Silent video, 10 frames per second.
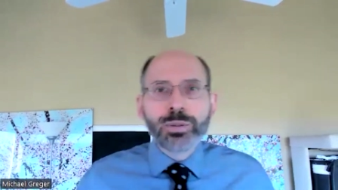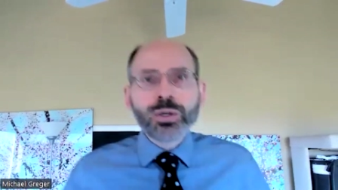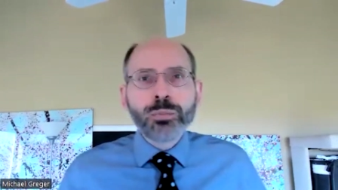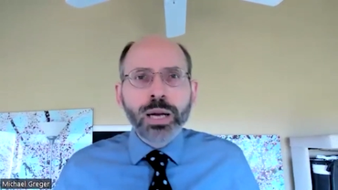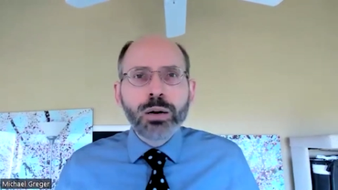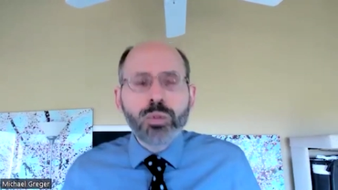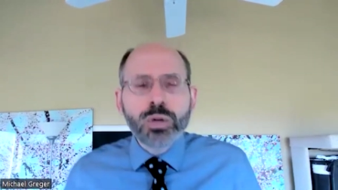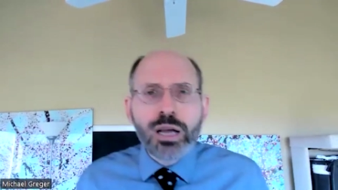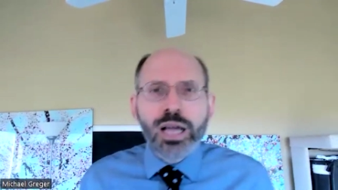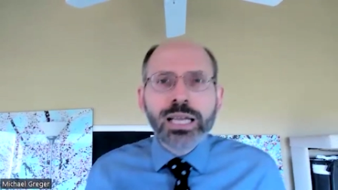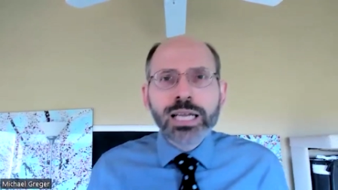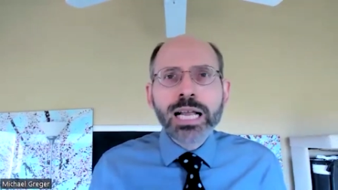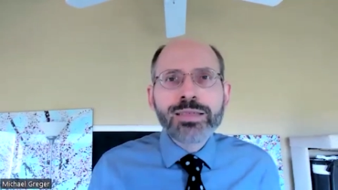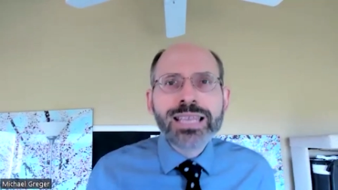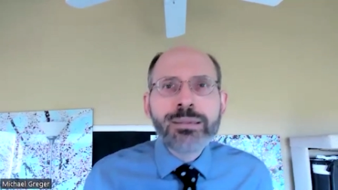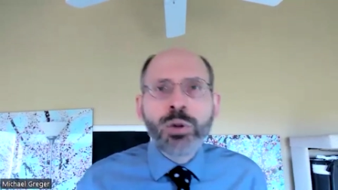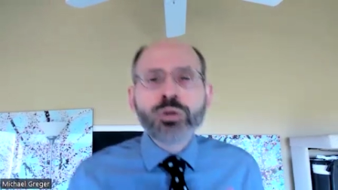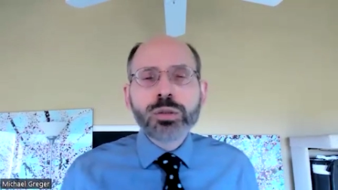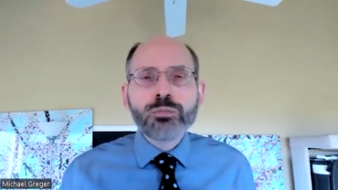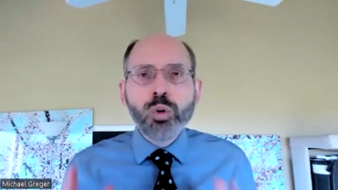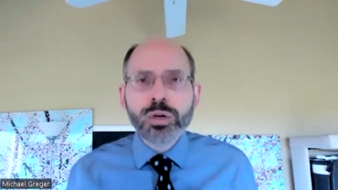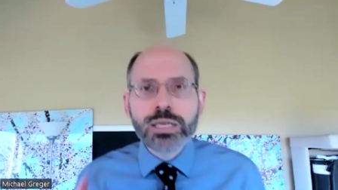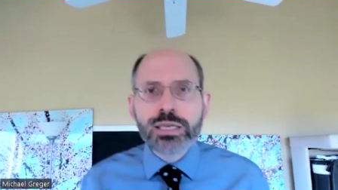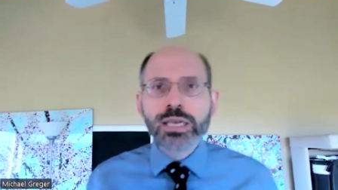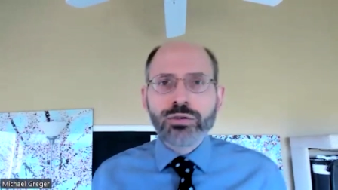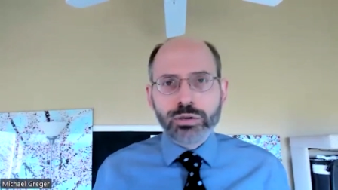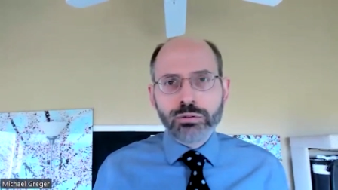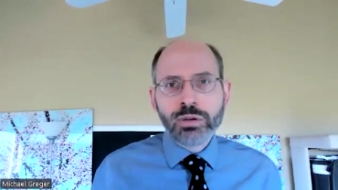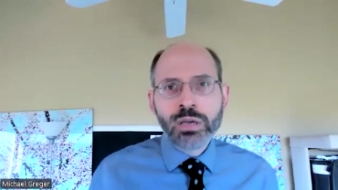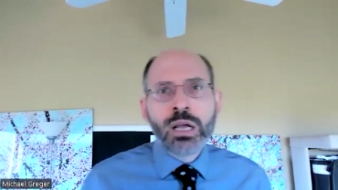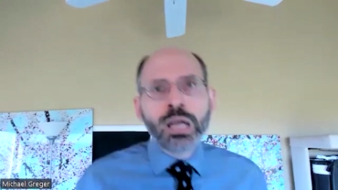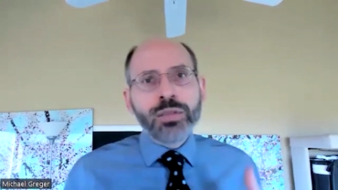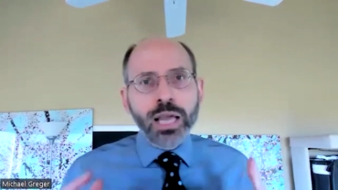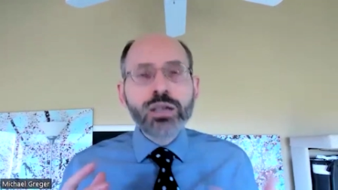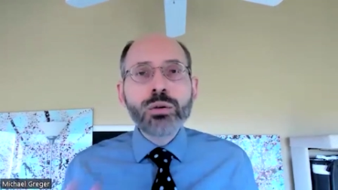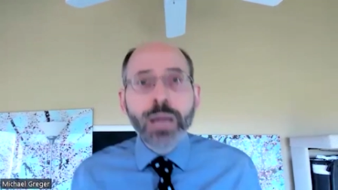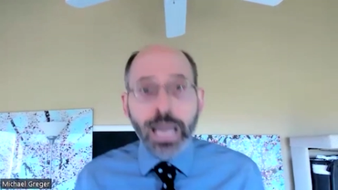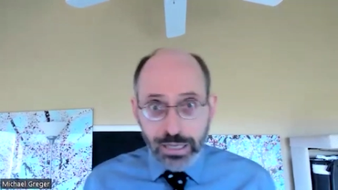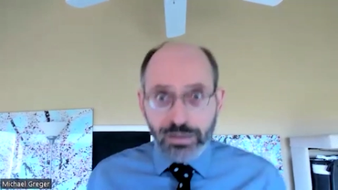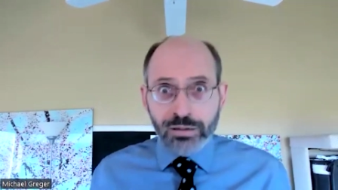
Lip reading: But we're talking the most important decision that you make